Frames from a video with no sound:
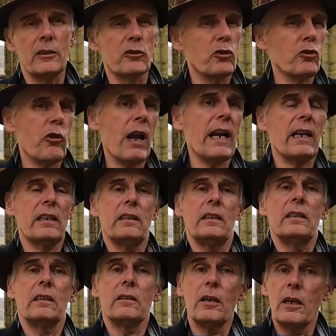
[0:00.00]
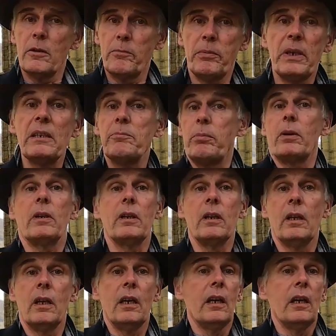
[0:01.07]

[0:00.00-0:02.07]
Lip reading: attracting people